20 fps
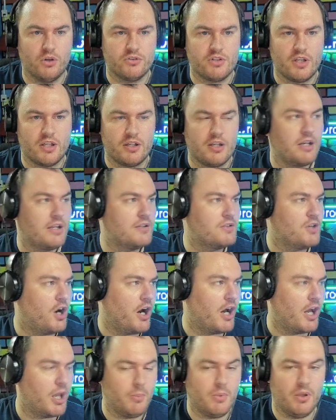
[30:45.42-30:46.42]
at any
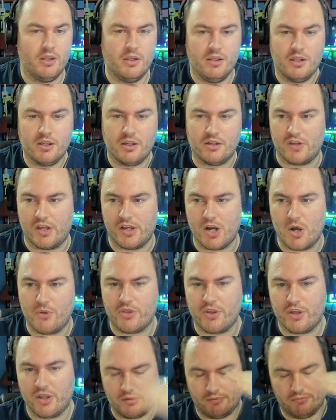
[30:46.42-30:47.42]
time, because I know
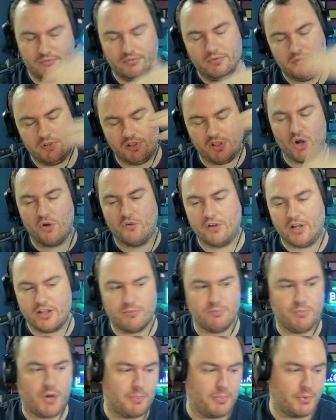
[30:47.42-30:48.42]
that the overlay is
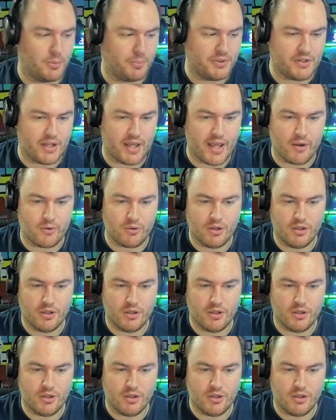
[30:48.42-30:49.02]
popping up and down.